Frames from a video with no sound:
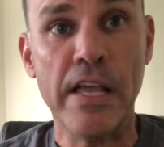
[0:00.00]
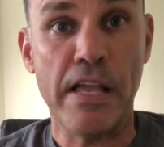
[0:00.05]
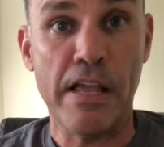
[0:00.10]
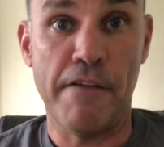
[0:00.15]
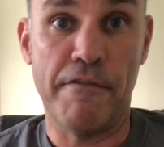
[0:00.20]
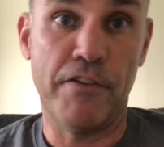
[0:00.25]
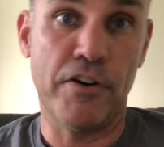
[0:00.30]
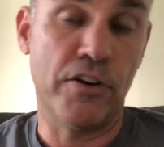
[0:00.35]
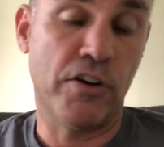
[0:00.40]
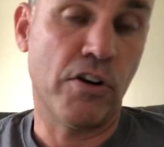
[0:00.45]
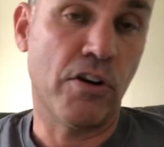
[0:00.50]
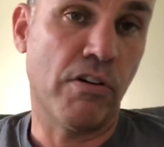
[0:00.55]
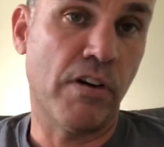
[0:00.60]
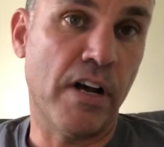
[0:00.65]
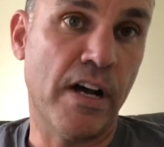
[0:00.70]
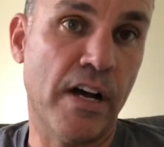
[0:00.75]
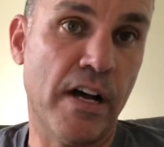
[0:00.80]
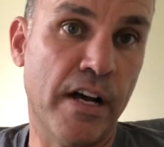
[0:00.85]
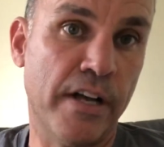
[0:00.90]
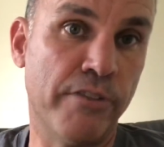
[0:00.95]
If you're
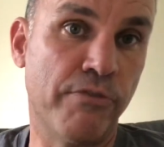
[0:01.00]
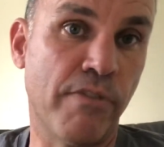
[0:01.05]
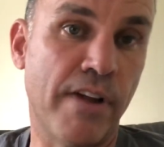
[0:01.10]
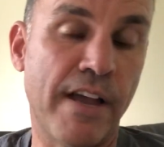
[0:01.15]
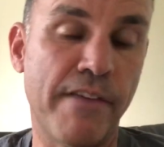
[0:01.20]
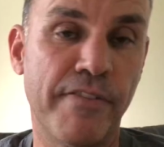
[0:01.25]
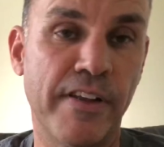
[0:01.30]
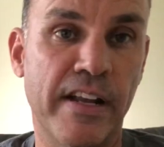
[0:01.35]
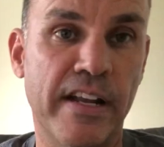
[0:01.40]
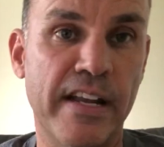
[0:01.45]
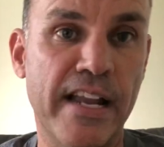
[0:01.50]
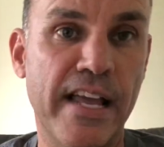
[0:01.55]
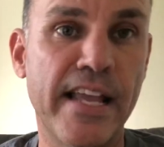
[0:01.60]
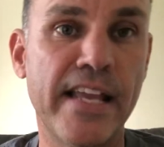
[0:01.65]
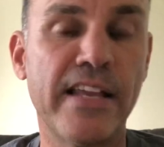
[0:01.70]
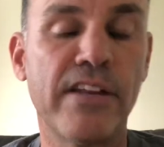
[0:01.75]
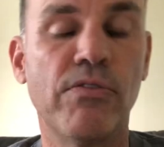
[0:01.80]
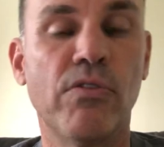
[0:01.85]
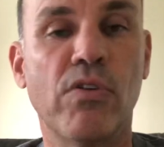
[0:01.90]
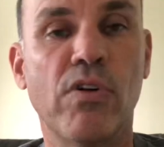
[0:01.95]
driving at
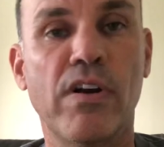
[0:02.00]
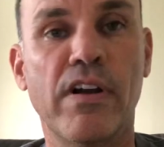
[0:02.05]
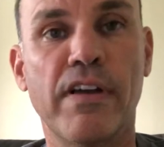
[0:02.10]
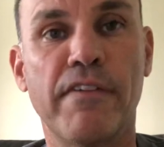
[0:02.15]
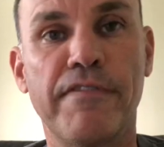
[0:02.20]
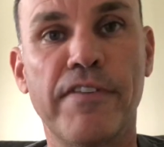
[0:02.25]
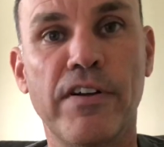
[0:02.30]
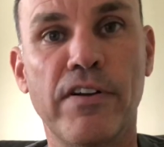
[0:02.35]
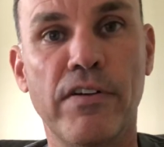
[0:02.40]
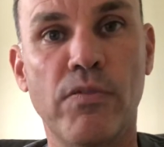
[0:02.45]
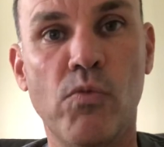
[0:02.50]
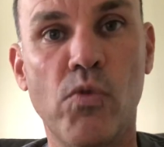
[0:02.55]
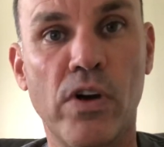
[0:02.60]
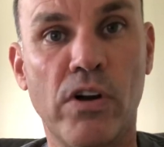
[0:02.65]
night or if you're